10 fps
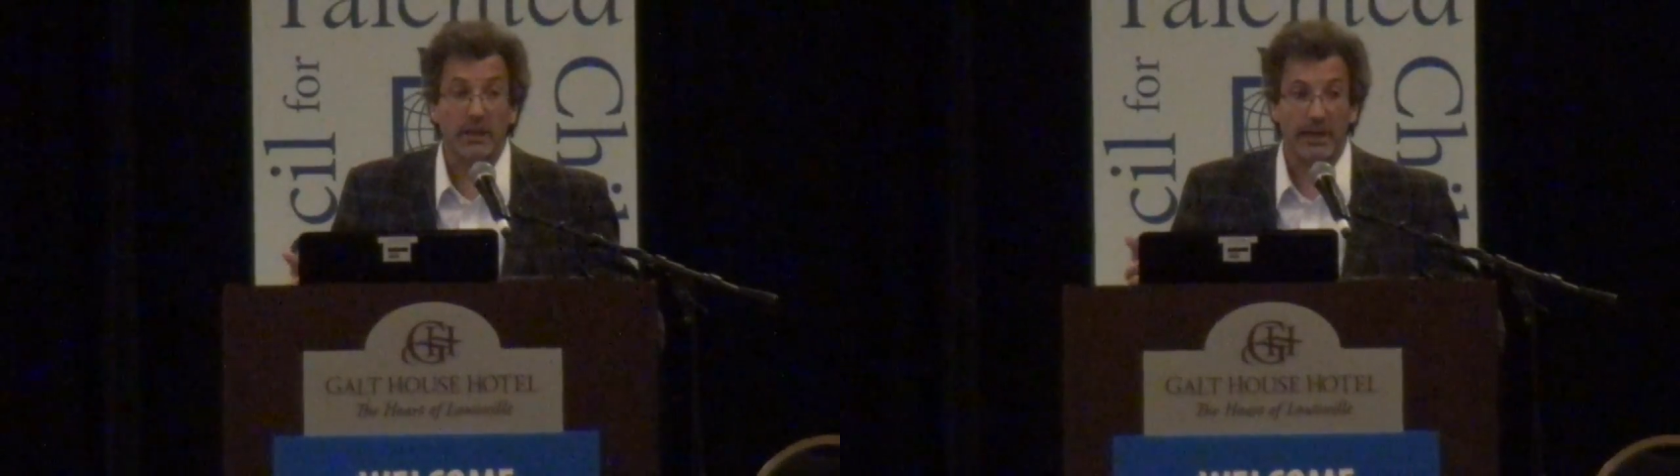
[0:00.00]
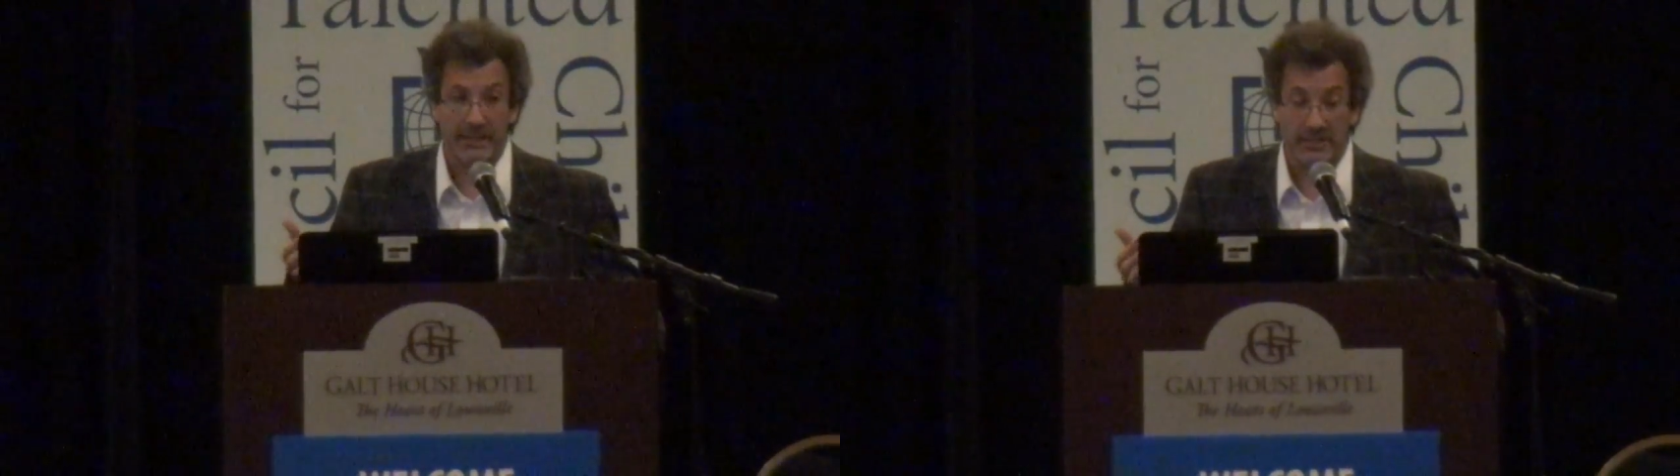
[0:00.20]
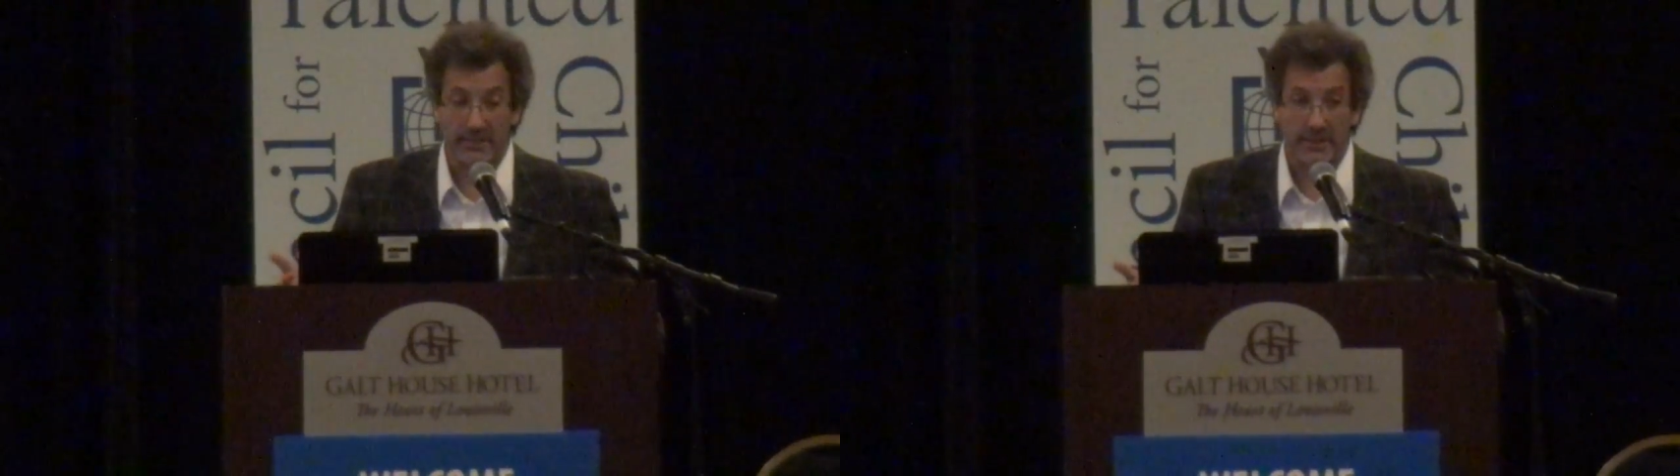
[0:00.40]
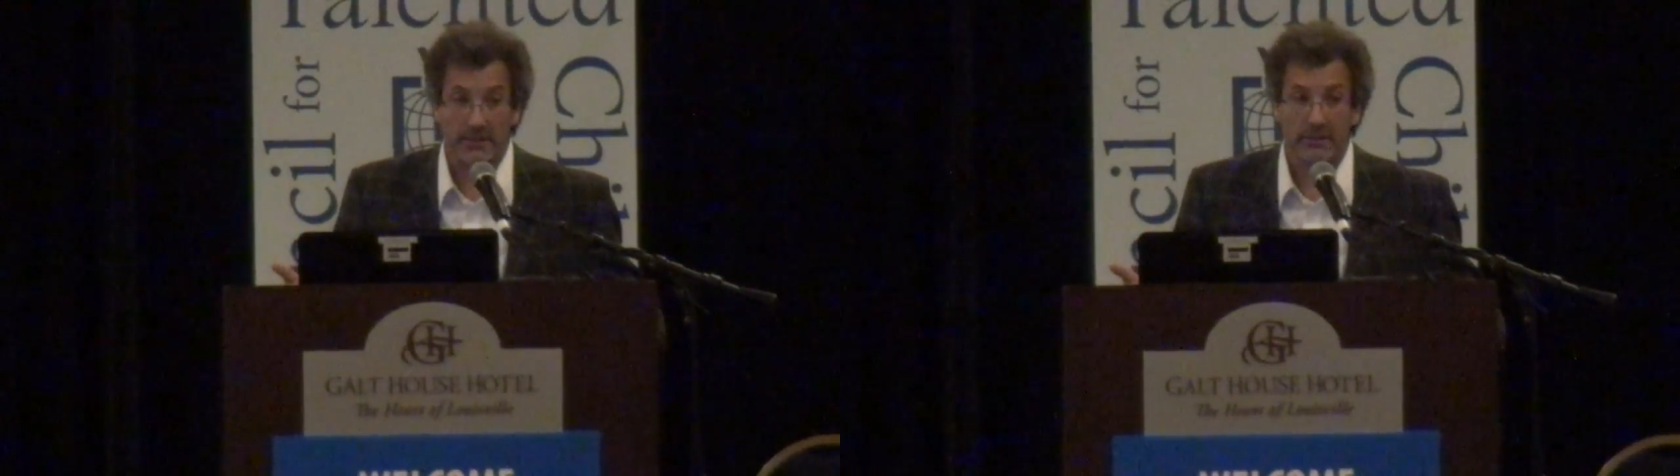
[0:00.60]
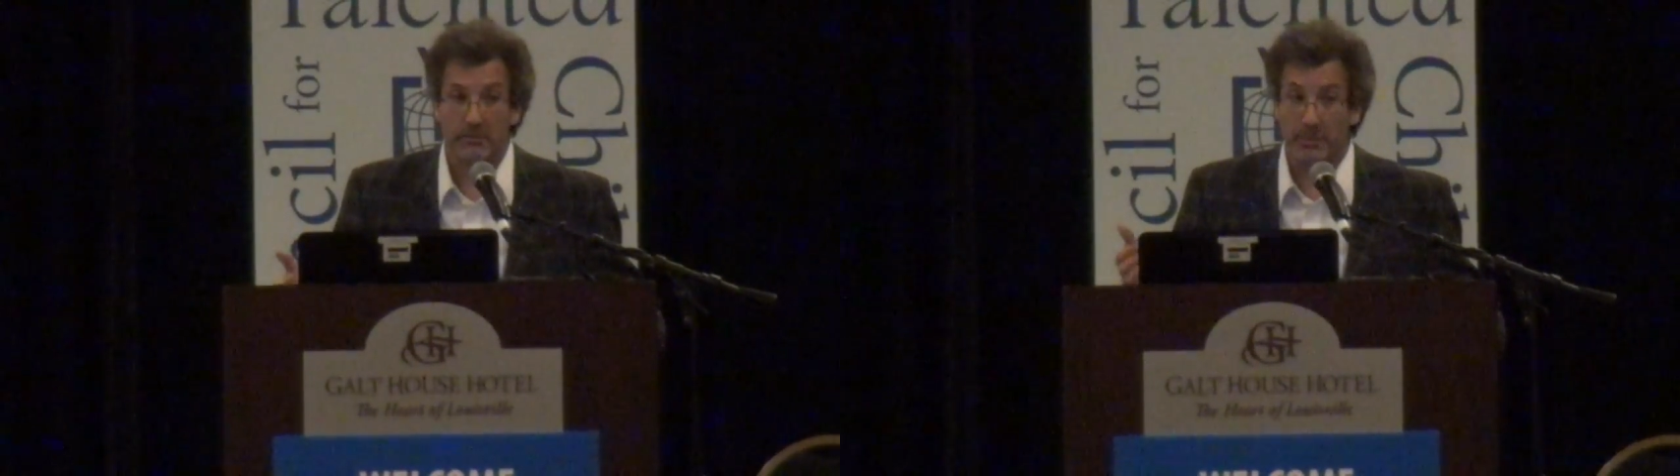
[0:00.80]
idea,
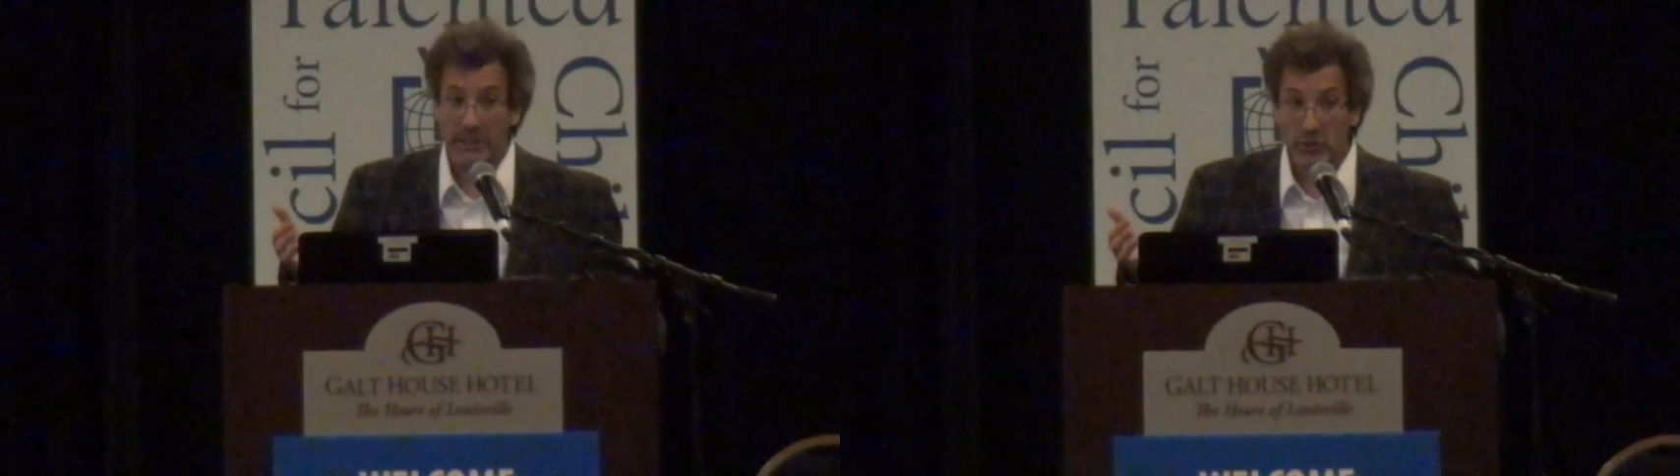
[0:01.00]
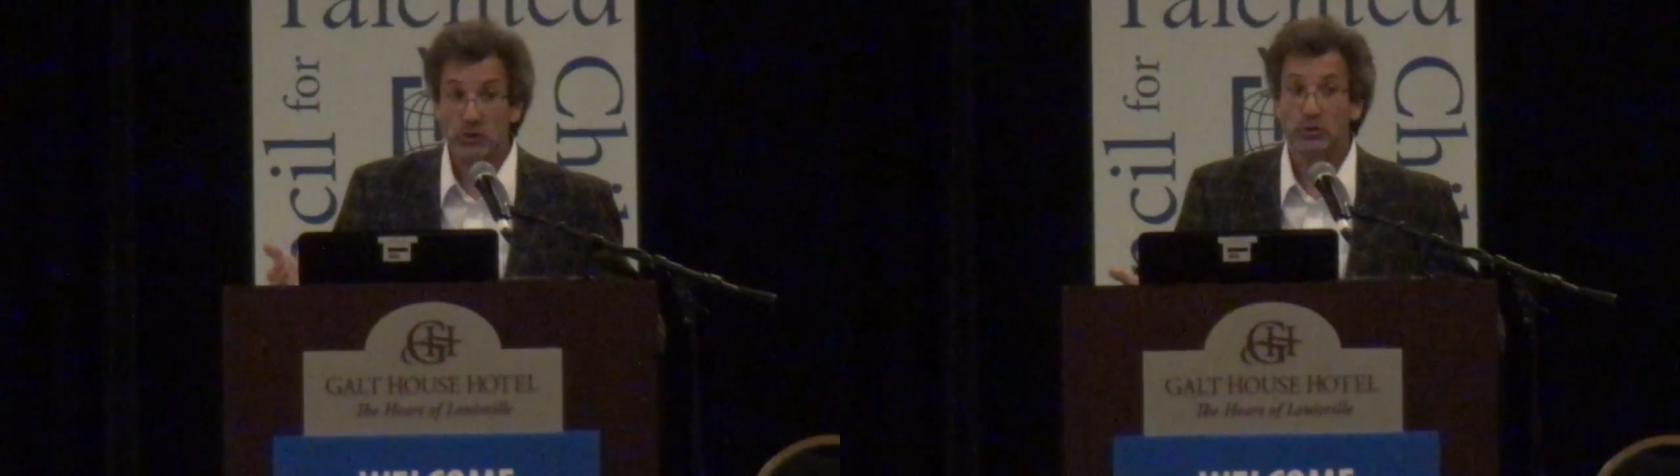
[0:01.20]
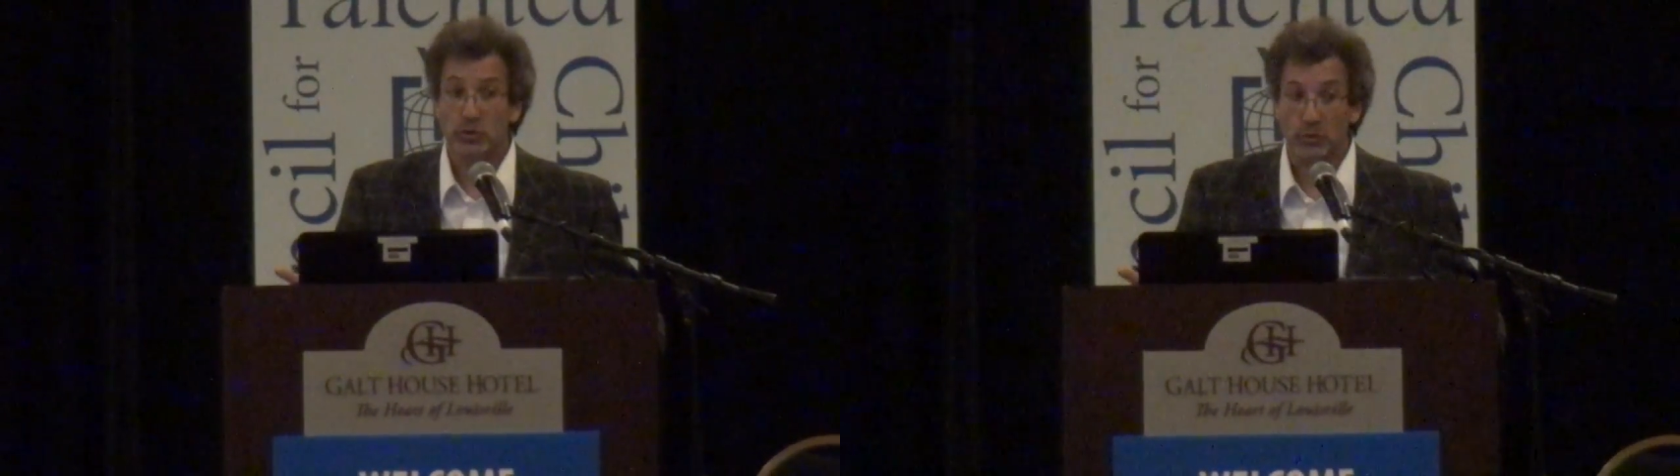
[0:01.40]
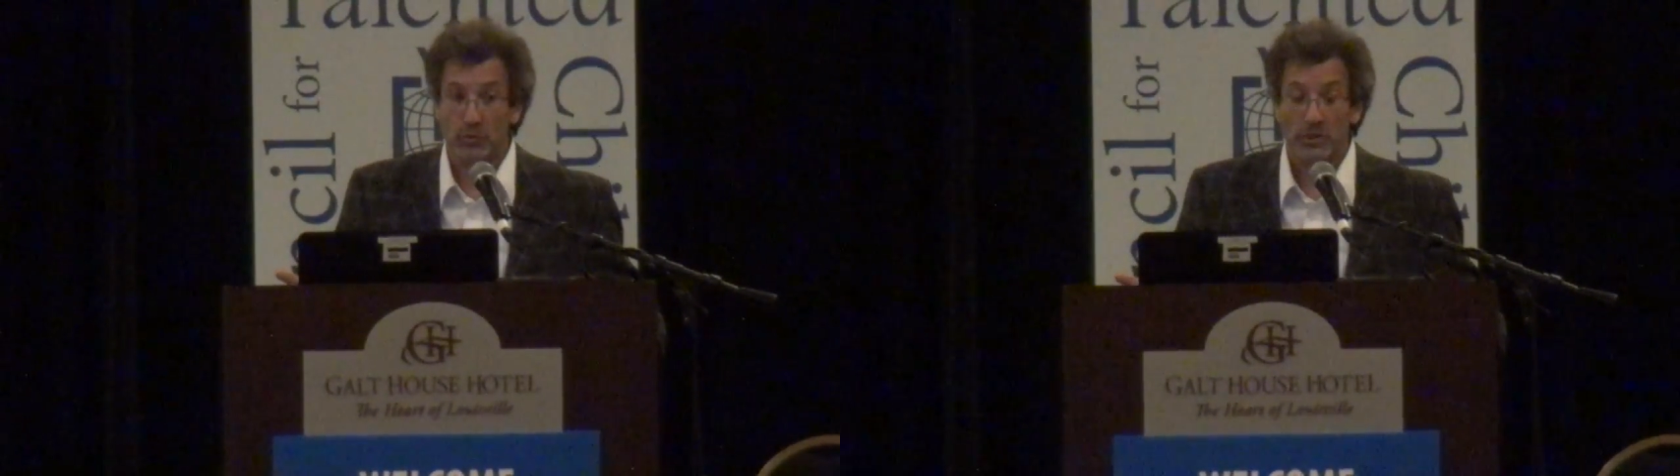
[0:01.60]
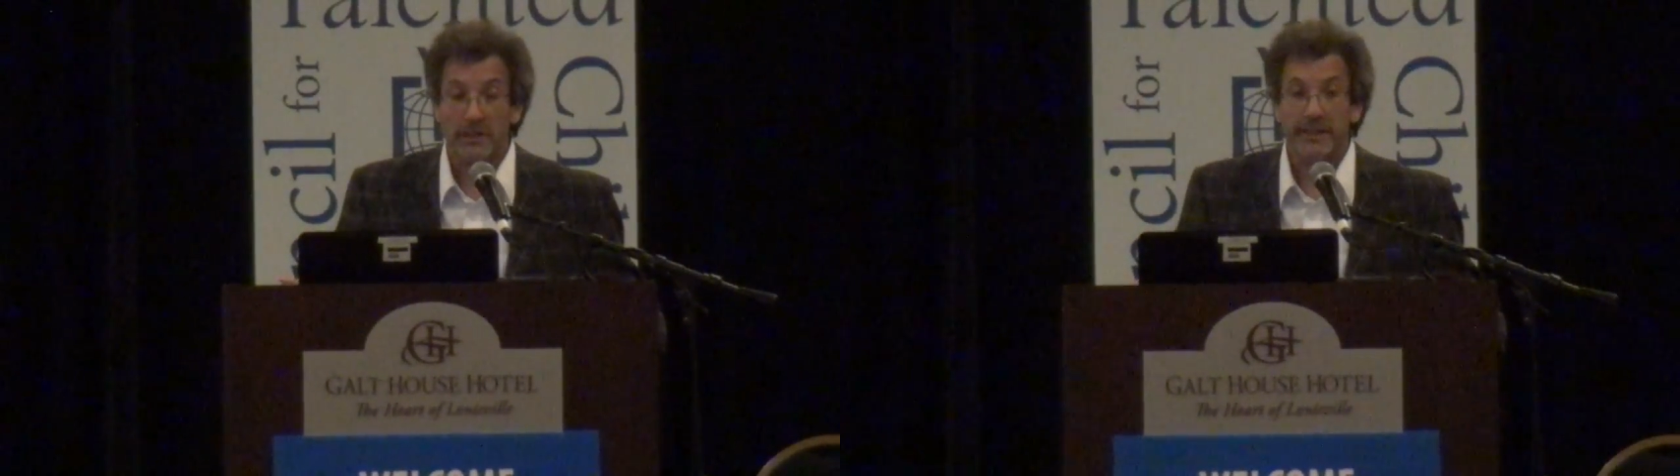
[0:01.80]
the big shoe,